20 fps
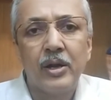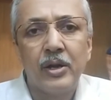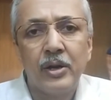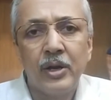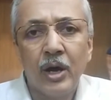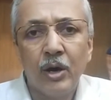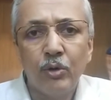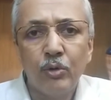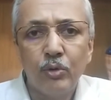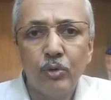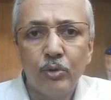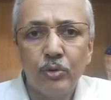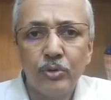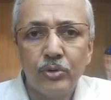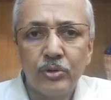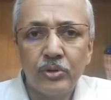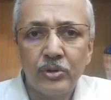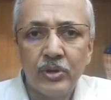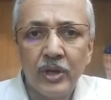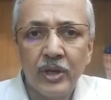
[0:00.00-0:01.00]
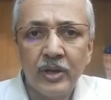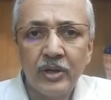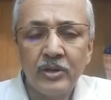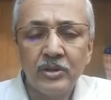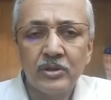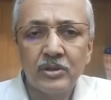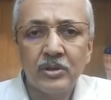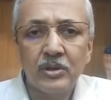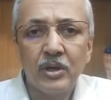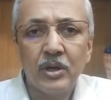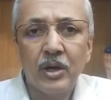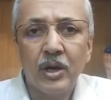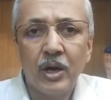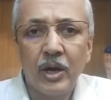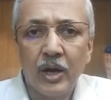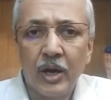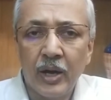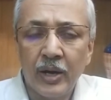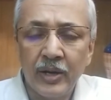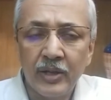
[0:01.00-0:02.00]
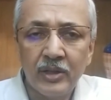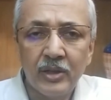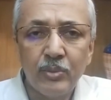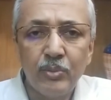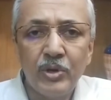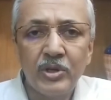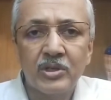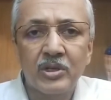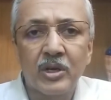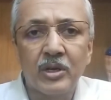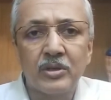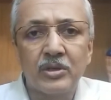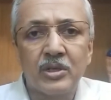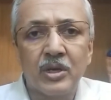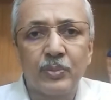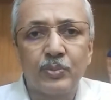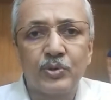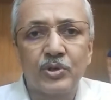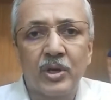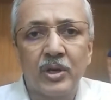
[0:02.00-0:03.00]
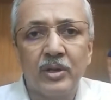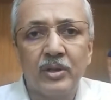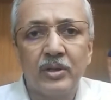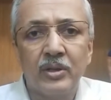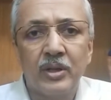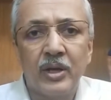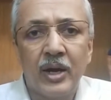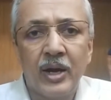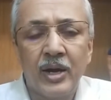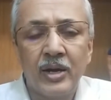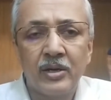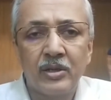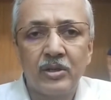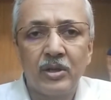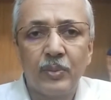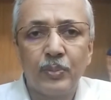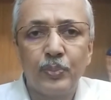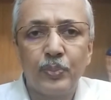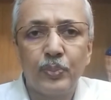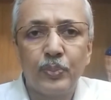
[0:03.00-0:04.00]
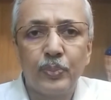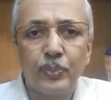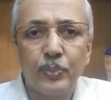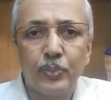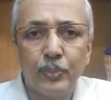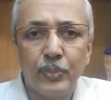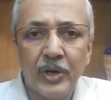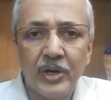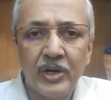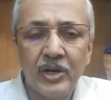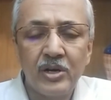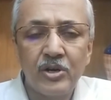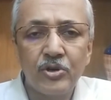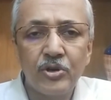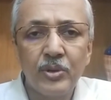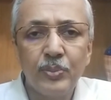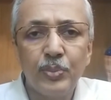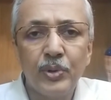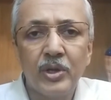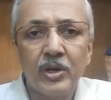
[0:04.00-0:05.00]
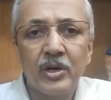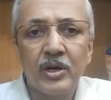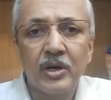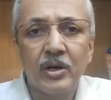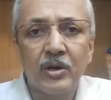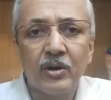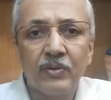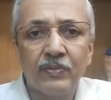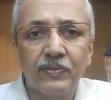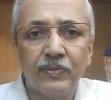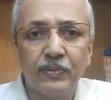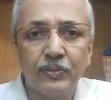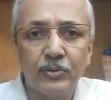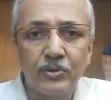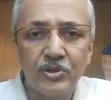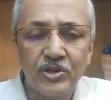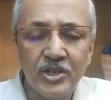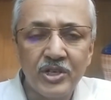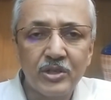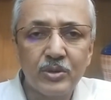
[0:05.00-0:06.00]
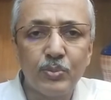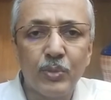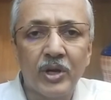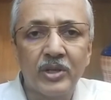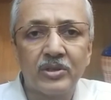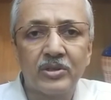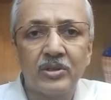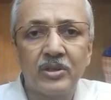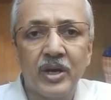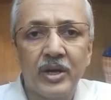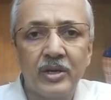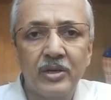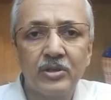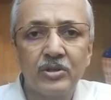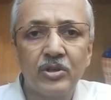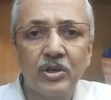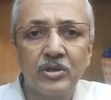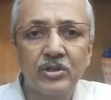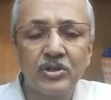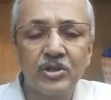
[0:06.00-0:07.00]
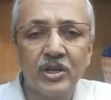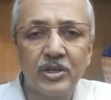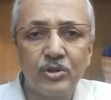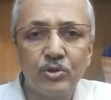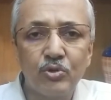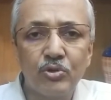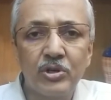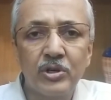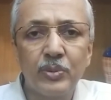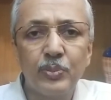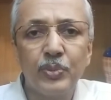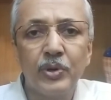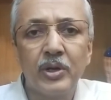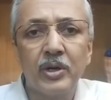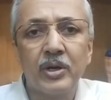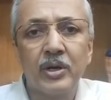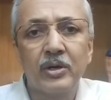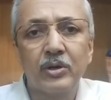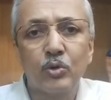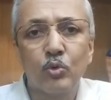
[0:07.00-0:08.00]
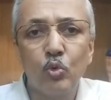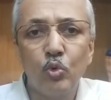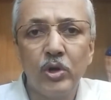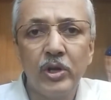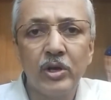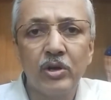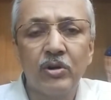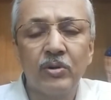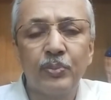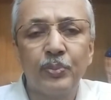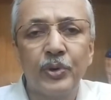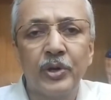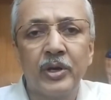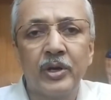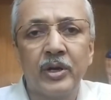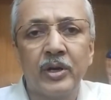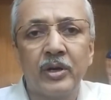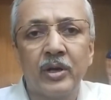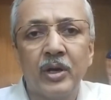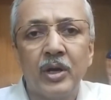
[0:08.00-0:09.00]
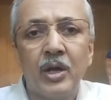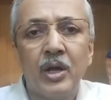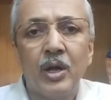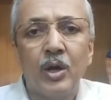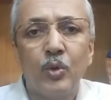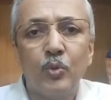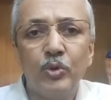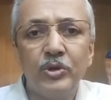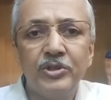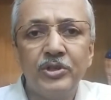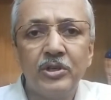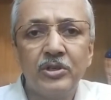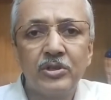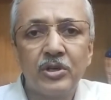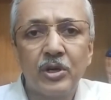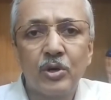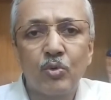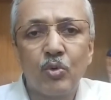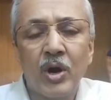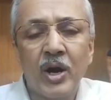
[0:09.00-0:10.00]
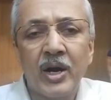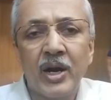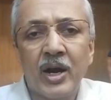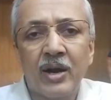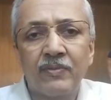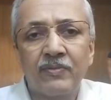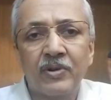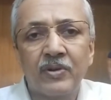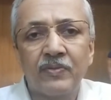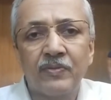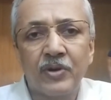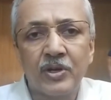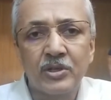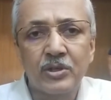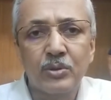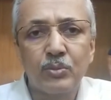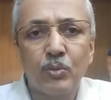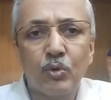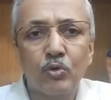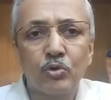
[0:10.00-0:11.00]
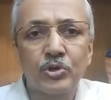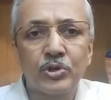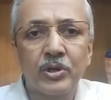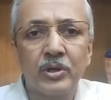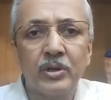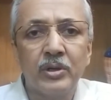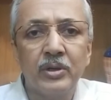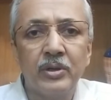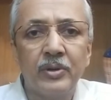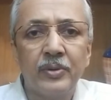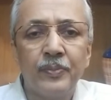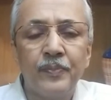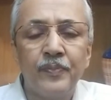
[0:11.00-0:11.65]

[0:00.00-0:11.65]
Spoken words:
Now there is another misconception that the mandatory period of 6 months, that is the statutory period, cooling off period, which is required after first motion